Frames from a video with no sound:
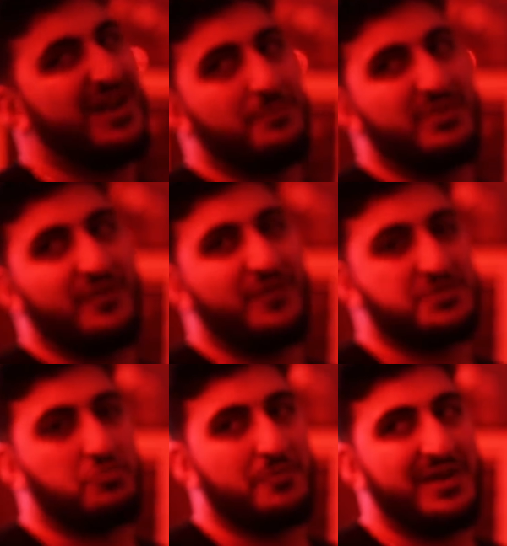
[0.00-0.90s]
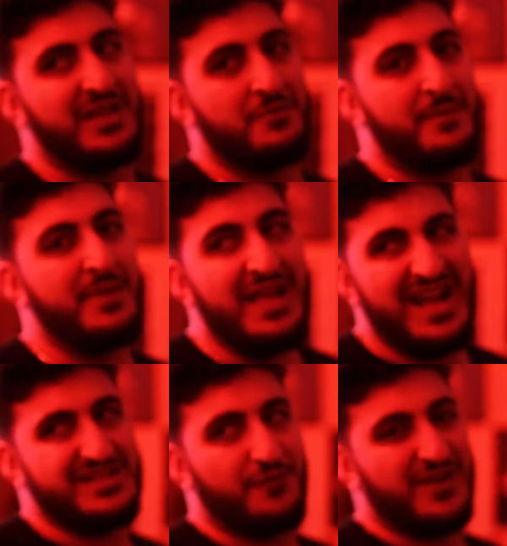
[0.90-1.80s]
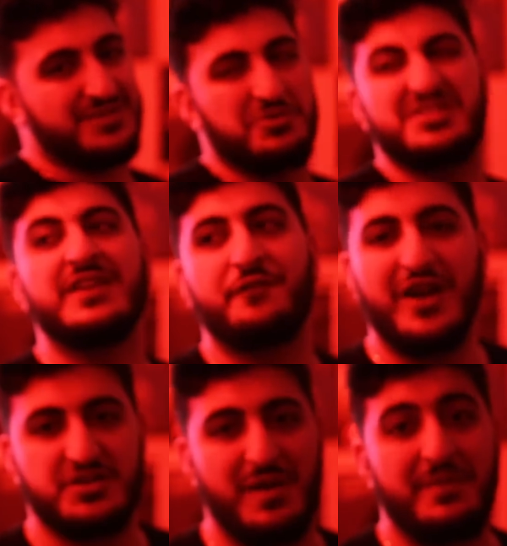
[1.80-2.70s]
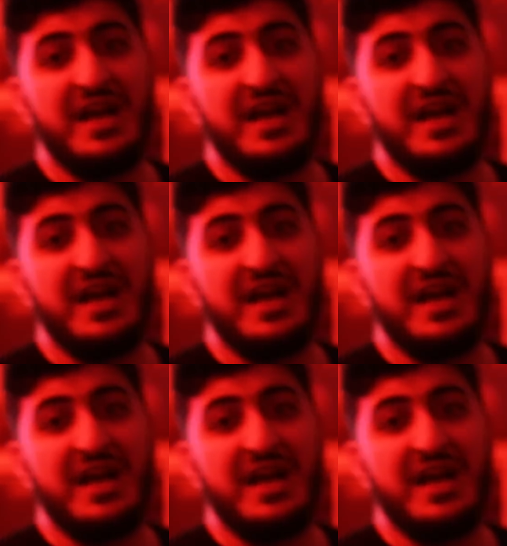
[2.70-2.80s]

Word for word: You gotta beat the Fresh Boy right there, baby. That's the Fresh Boy. C Fresh, baby.